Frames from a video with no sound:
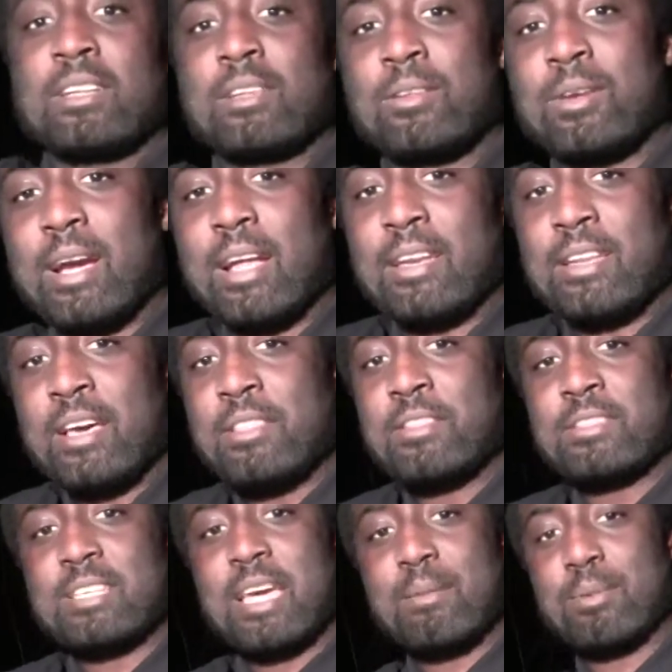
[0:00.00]
you got another
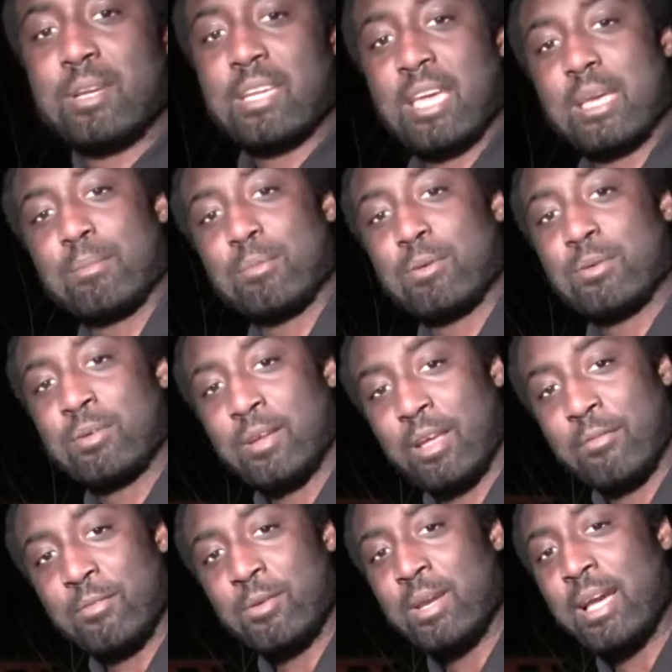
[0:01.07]
type of cable.
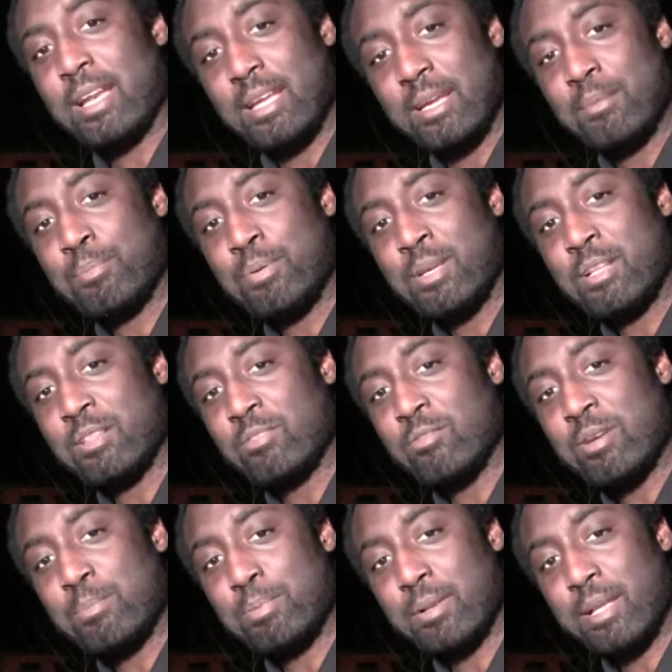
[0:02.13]
If you got an
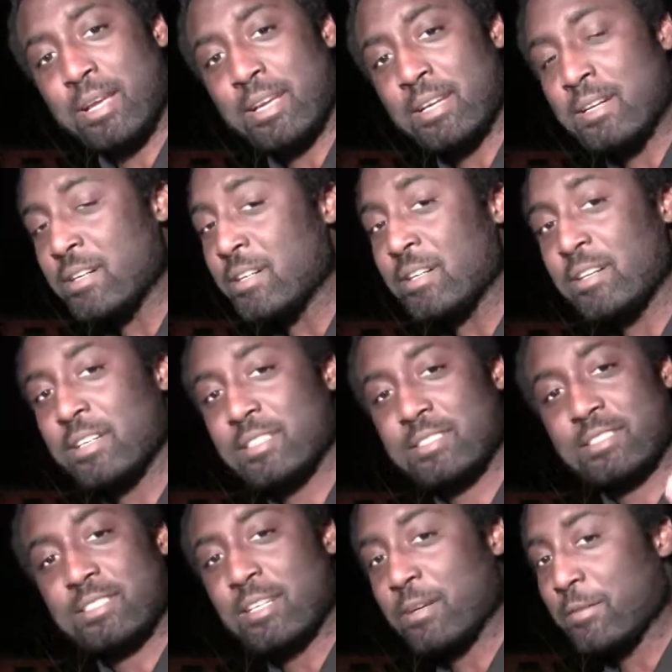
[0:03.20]
MP3 player, a
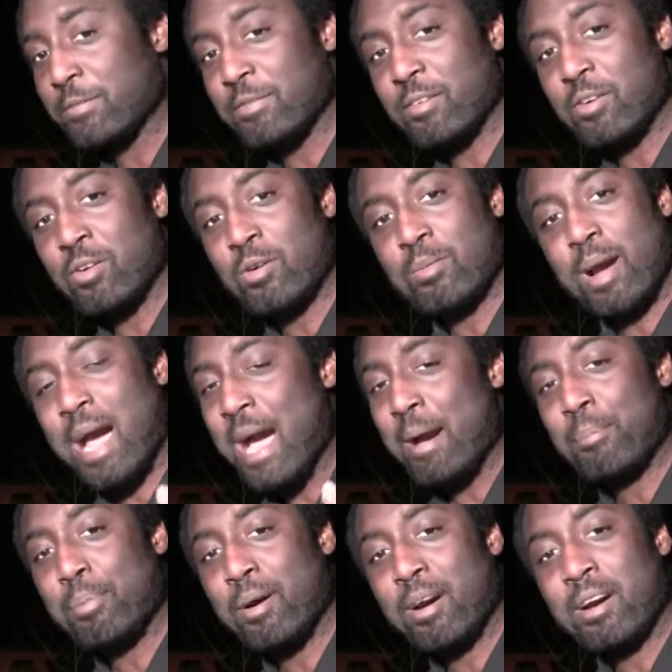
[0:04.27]
cell phone,
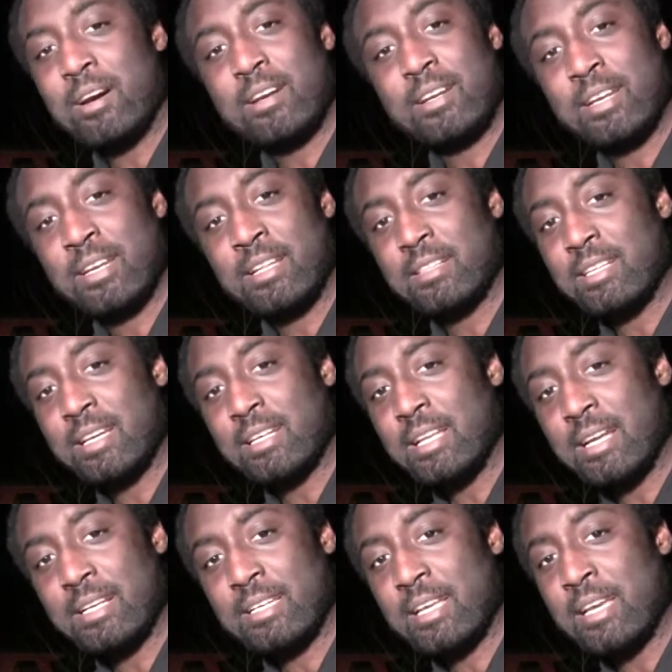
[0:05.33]
iPod, anything
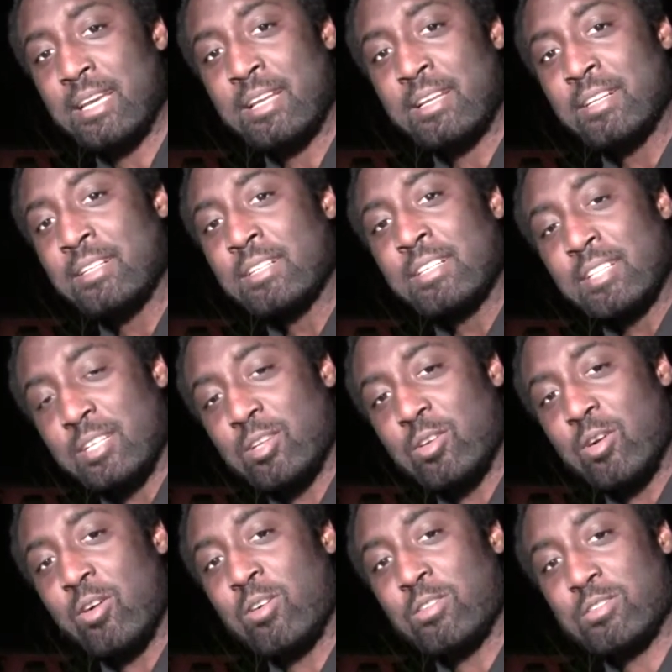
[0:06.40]
like that, you
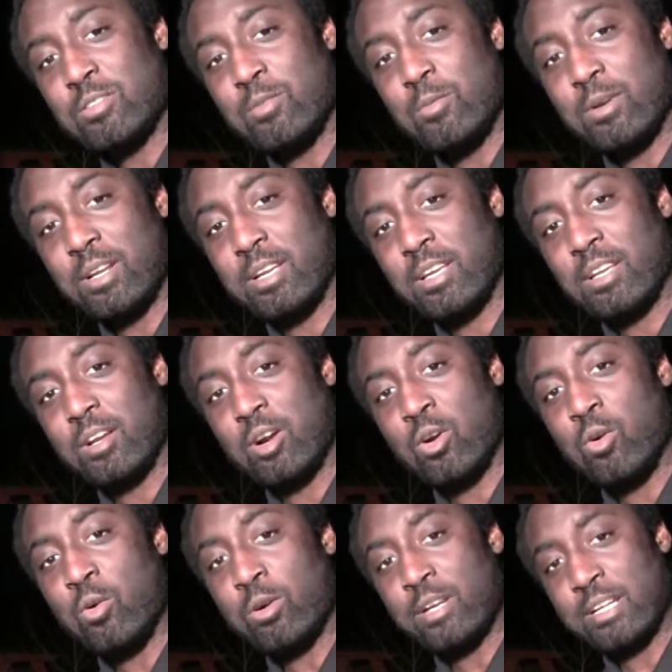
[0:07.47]
also want to get a
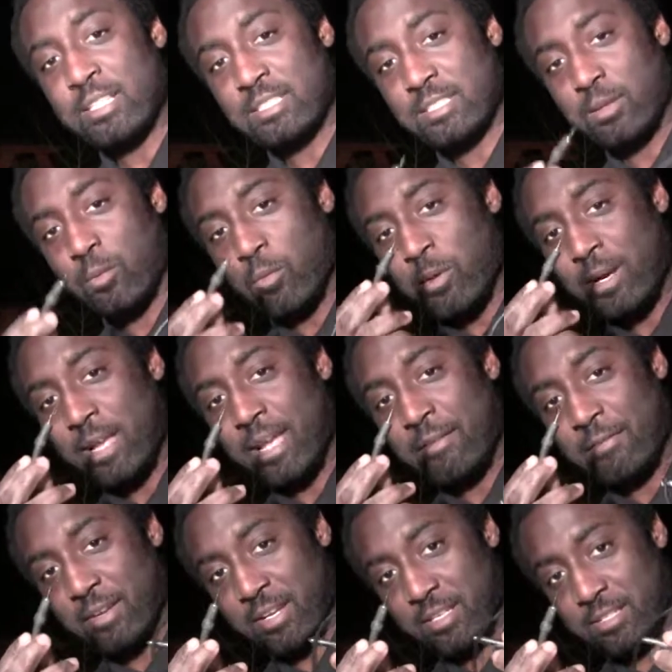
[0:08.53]
1/4" to
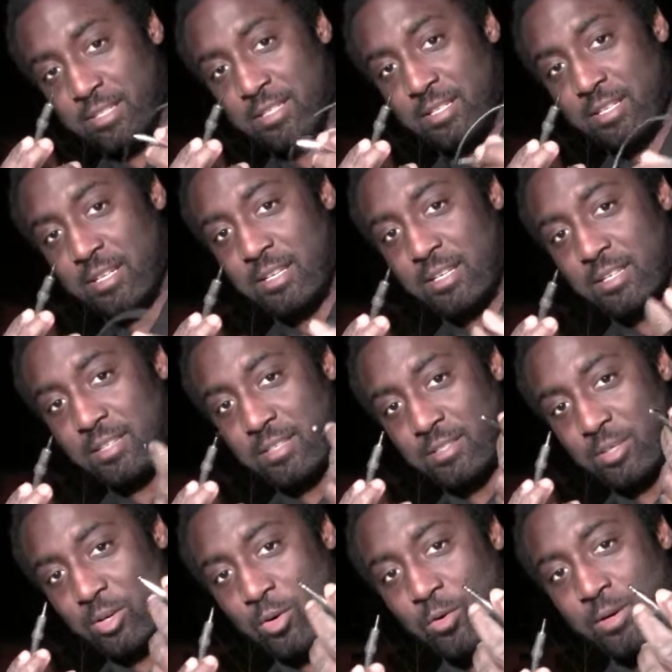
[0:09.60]
1/8 inch. This
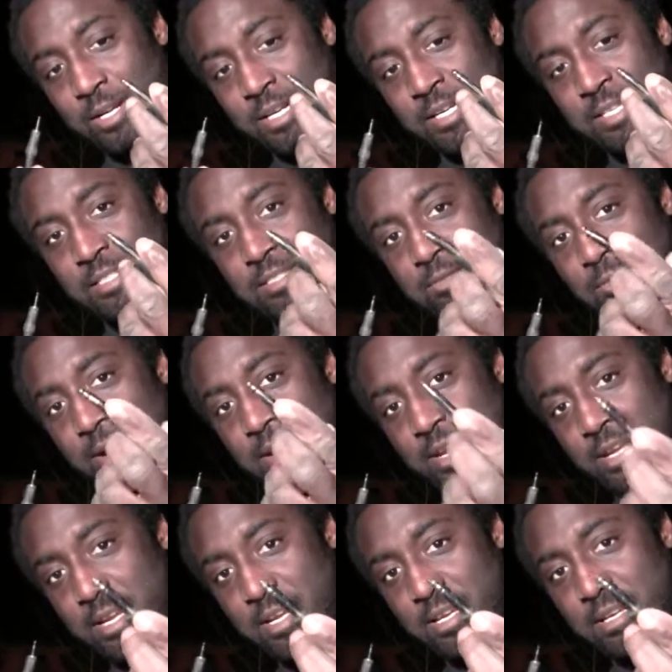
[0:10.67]
a 1/4 inch right
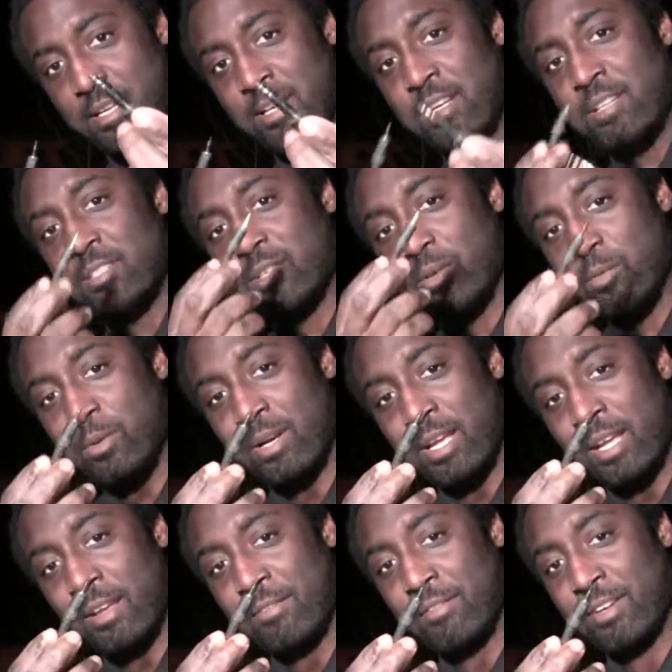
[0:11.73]
here to
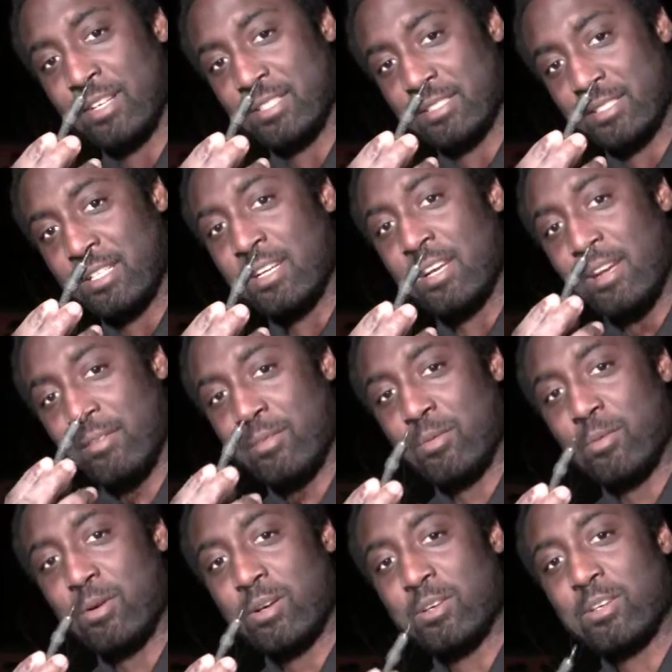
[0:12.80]
1/8 inch. If you
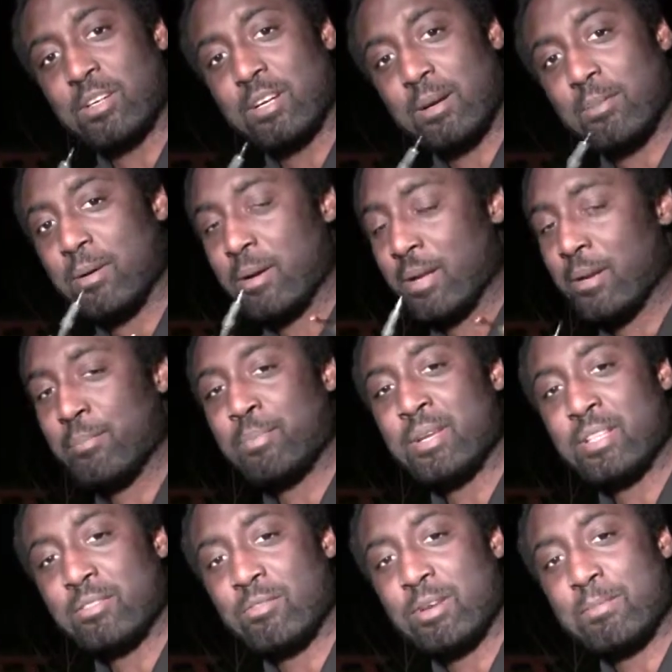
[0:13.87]
want to hook up an
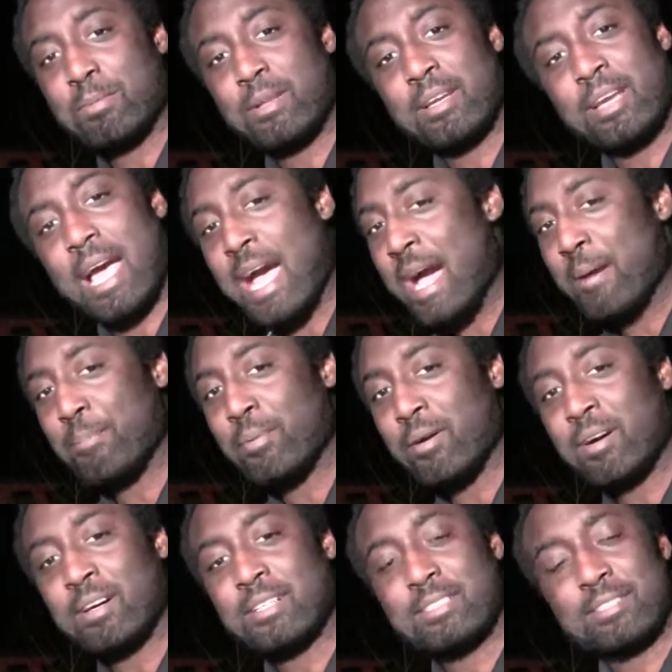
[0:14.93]
MP3 player,
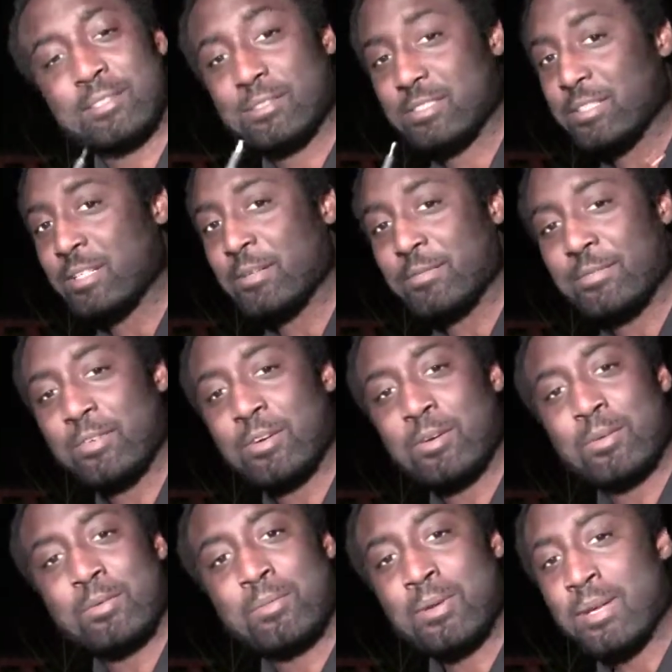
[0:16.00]
iPods, your cell
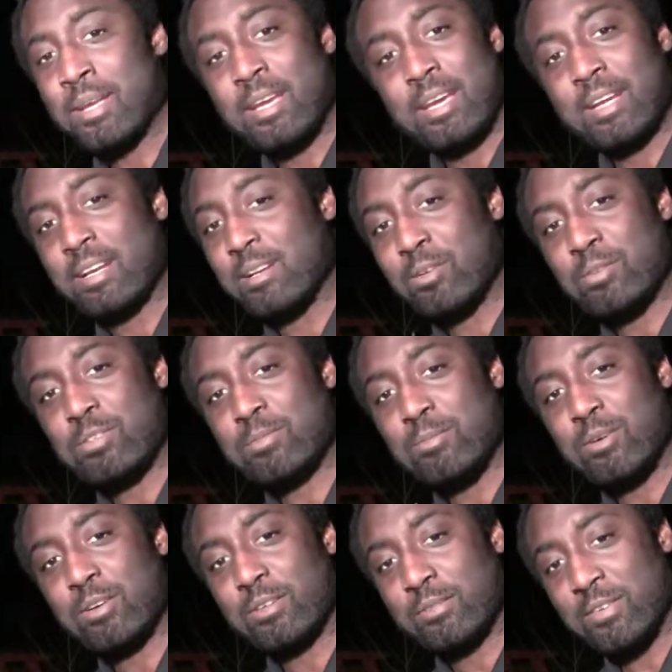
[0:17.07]
phone, any little
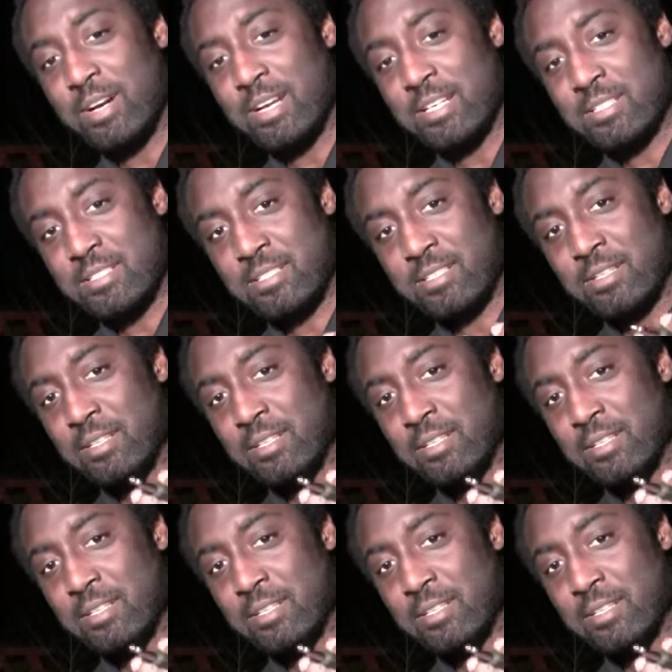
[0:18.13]
small device,